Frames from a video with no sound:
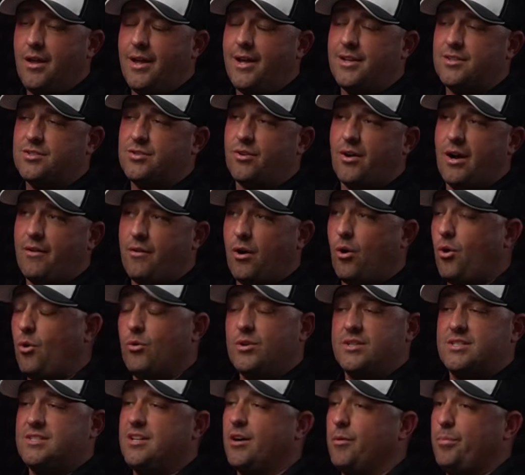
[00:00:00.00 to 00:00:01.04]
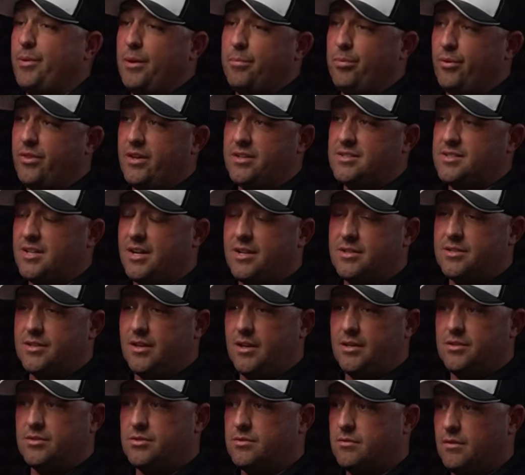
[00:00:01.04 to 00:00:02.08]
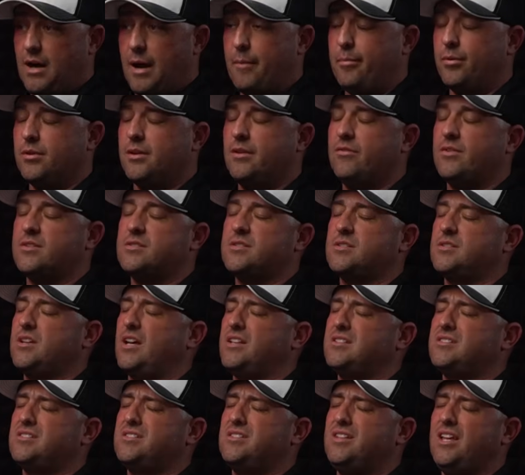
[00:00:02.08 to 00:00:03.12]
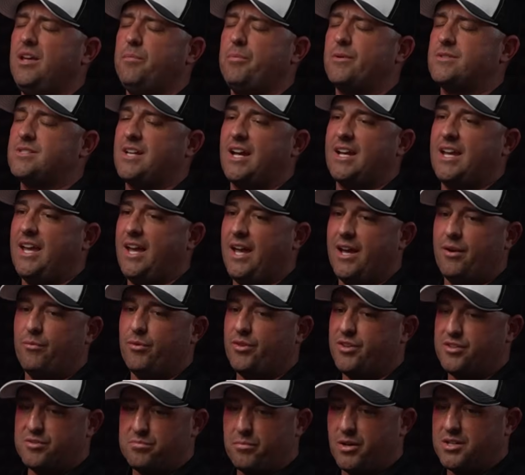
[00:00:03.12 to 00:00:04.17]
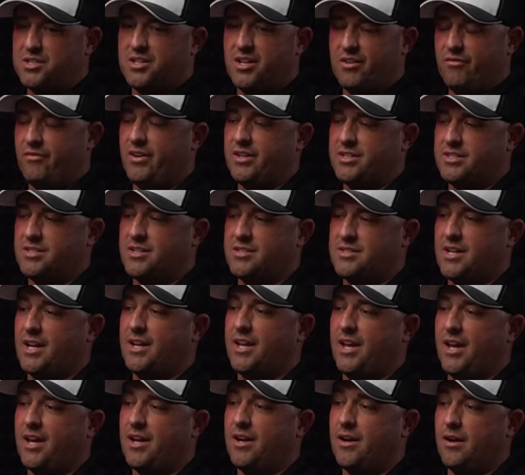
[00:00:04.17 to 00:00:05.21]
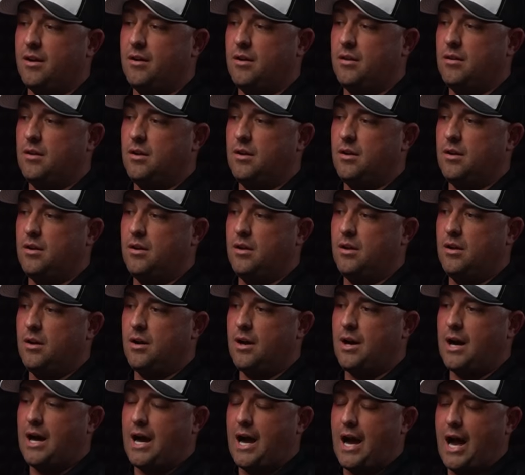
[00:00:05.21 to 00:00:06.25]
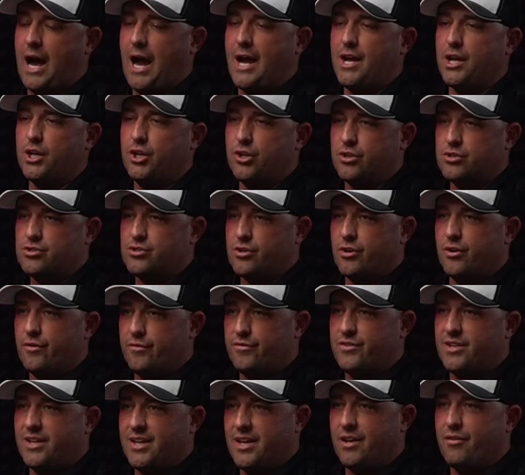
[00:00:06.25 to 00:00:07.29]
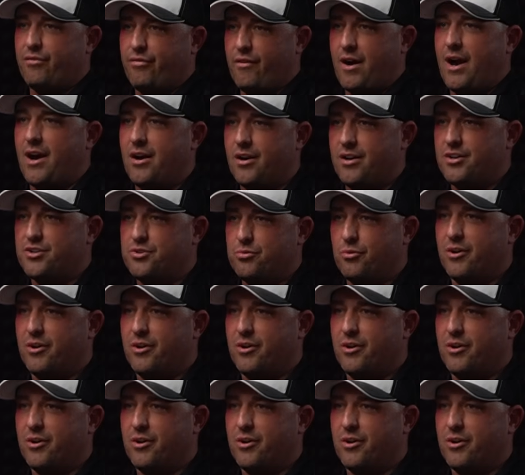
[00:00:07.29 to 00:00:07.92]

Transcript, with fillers: and so I always tell people this, and it's it's. I believe this as deep as I can, with as much conviction as I can. I deserve to get fired in